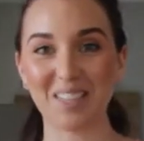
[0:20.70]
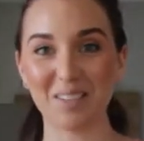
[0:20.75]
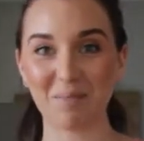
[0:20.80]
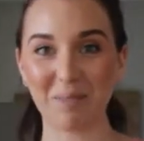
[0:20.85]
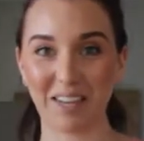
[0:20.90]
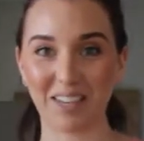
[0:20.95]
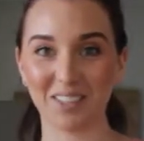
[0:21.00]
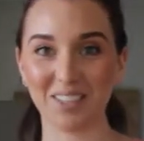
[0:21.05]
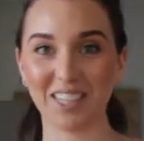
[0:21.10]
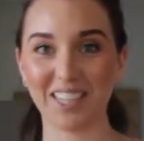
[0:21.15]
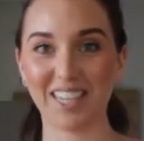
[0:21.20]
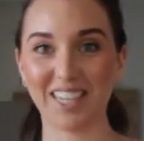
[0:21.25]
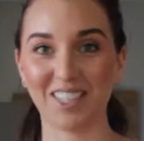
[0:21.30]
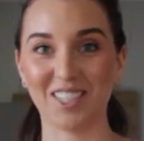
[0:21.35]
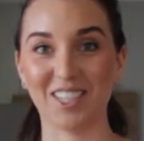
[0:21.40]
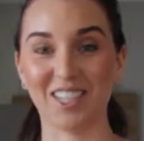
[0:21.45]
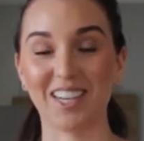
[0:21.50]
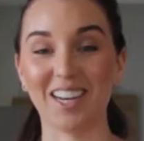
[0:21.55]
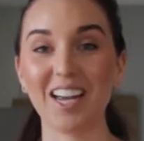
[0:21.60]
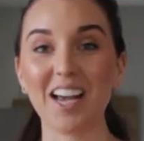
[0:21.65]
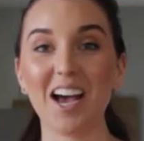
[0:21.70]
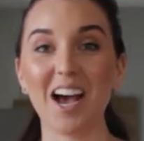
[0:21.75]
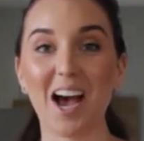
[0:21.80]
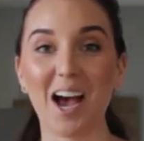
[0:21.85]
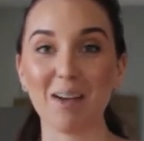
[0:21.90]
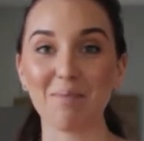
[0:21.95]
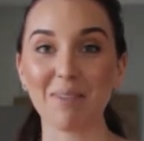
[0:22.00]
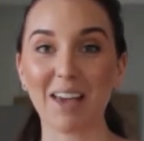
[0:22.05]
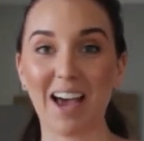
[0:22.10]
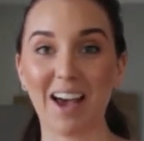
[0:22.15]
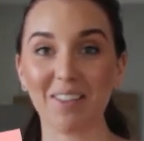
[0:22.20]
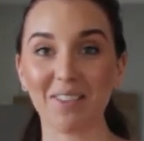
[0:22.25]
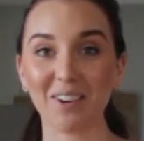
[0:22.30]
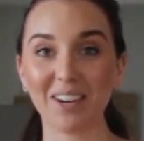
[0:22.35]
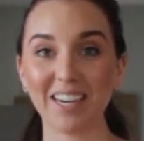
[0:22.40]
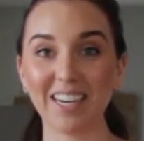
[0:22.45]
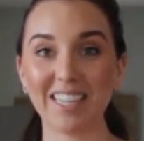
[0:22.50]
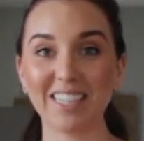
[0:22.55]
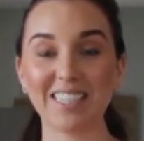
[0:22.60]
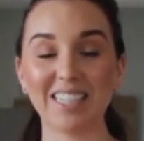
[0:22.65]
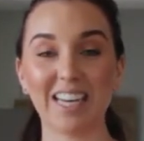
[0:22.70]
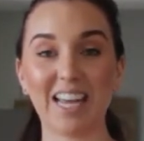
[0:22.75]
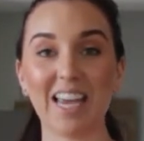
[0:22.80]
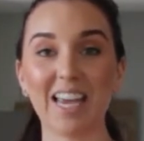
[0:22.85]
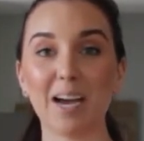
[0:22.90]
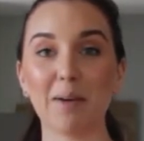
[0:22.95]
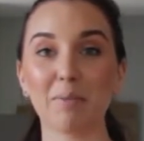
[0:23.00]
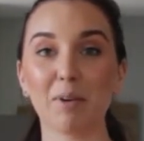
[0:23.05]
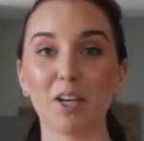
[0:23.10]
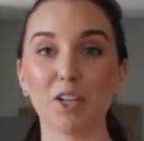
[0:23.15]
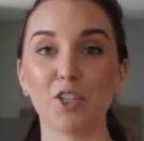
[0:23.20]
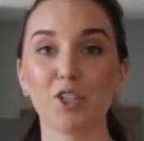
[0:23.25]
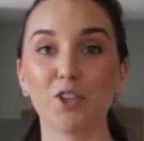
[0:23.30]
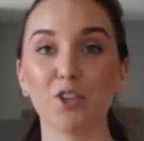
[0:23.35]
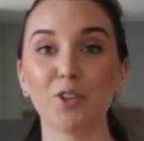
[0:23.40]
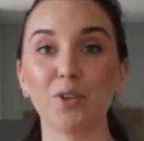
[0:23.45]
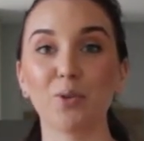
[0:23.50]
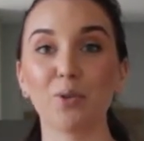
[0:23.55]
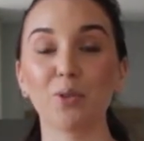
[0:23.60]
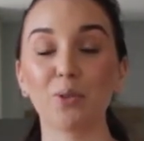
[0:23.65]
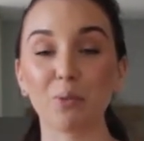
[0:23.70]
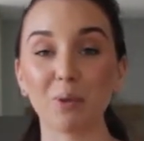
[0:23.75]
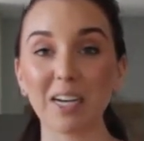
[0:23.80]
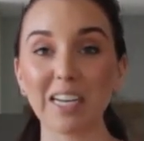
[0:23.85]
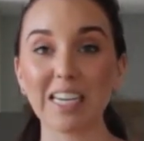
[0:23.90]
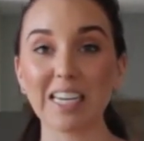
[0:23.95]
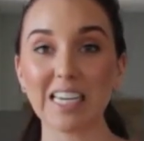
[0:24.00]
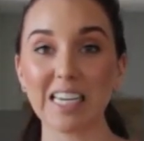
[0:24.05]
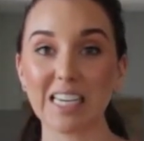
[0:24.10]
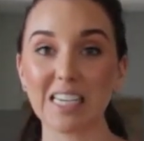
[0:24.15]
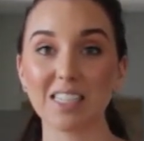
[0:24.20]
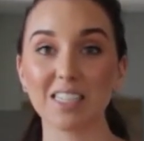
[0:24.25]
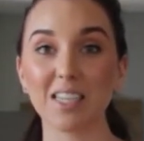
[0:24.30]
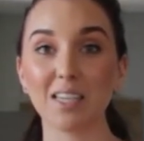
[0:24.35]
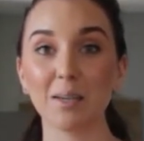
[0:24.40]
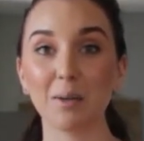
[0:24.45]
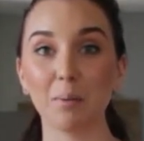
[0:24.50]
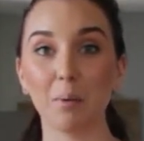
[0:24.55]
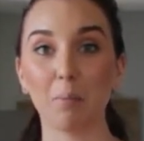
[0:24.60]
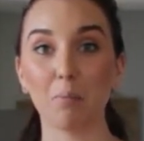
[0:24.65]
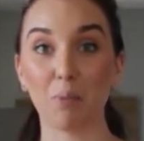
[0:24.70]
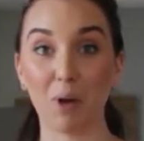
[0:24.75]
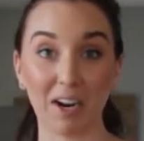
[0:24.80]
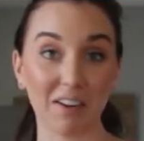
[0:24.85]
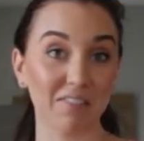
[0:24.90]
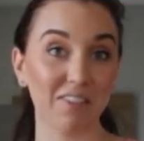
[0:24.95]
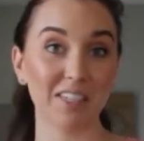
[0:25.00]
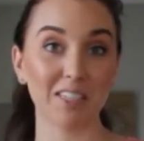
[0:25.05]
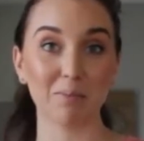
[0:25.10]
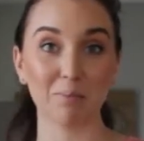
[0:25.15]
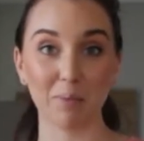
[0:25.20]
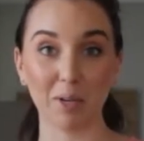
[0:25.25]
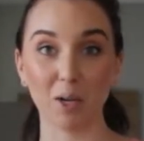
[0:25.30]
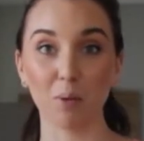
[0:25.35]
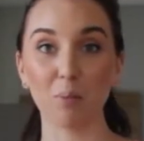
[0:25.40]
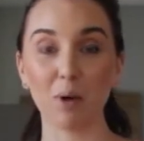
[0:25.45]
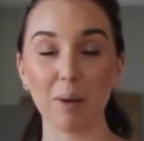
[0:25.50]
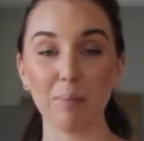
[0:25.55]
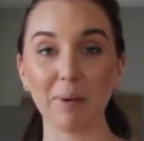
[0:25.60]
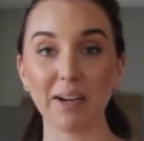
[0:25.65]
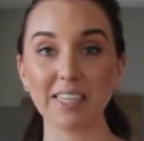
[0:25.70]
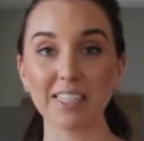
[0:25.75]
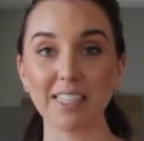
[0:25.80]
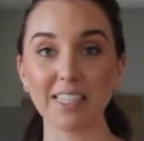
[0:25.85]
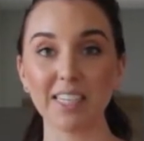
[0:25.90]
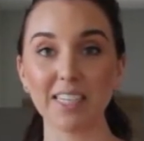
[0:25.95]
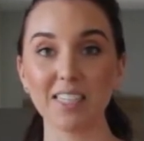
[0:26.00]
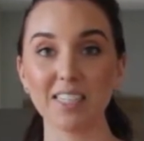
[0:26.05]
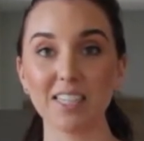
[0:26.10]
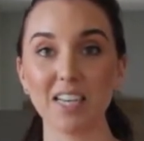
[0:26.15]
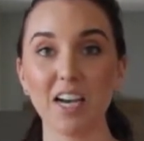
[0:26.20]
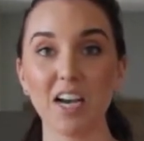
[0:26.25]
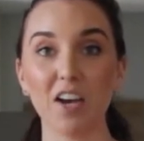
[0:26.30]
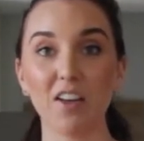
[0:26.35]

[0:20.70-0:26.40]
Pantry Kitchen. I'm Catherine, and today I'm going to show you 3 easy breakfast meal prep ideas